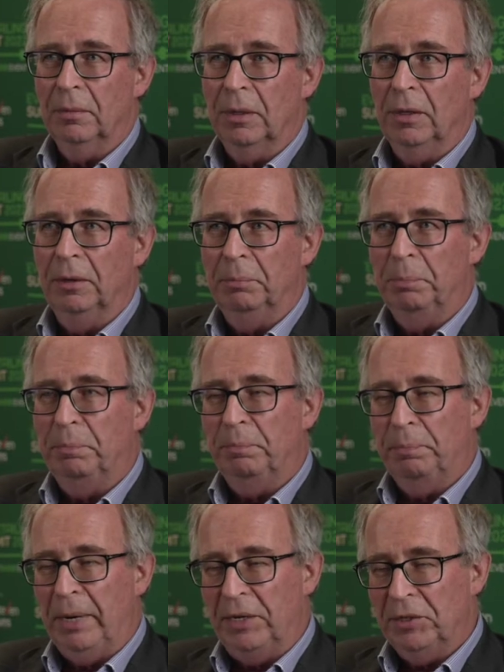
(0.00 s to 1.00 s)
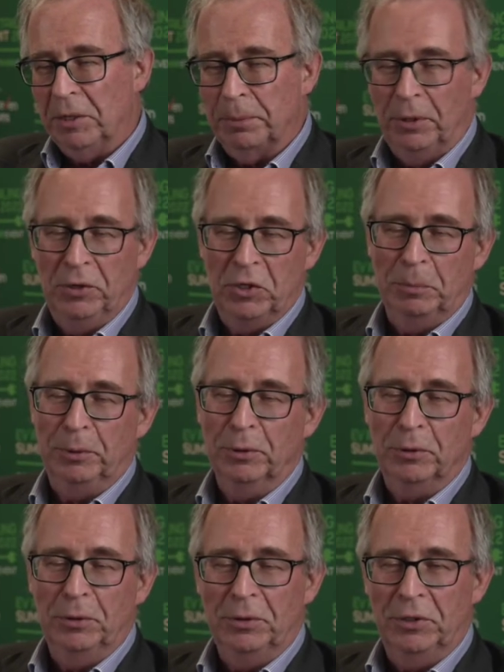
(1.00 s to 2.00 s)
the basic principles
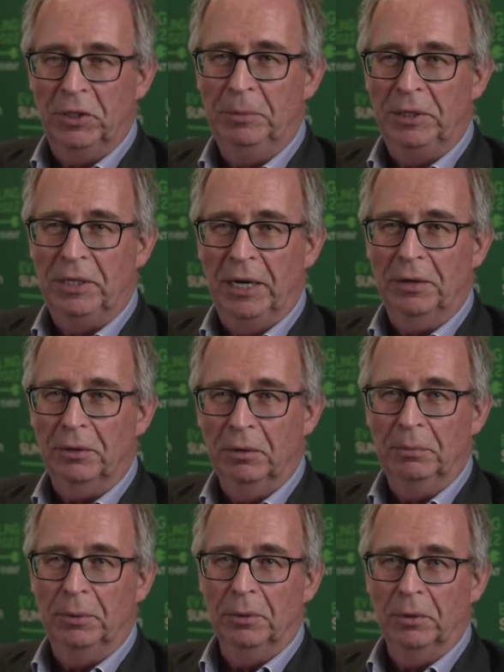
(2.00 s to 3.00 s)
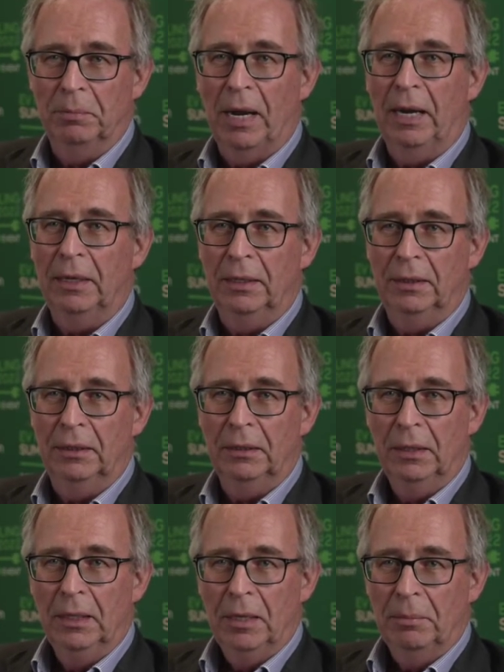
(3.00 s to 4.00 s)
could still be taken on board by the
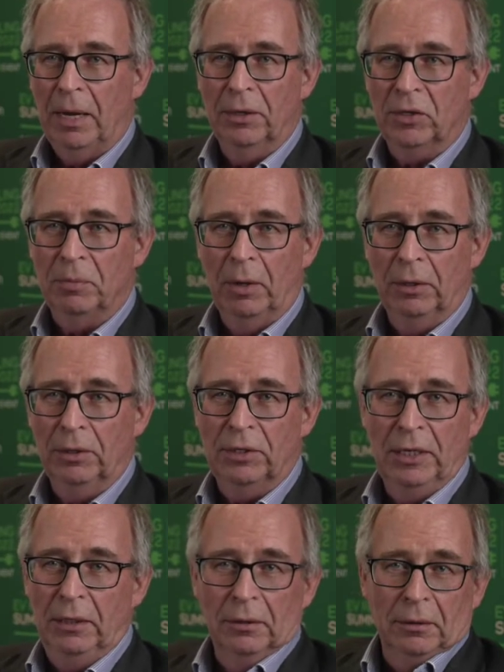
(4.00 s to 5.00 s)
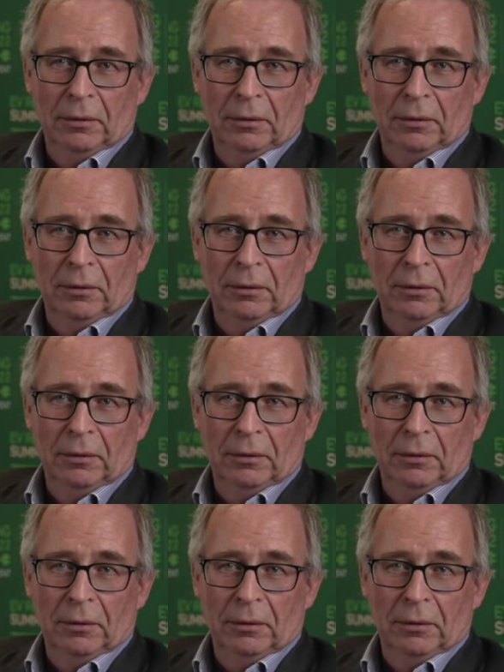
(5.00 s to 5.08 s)
smallest dealer.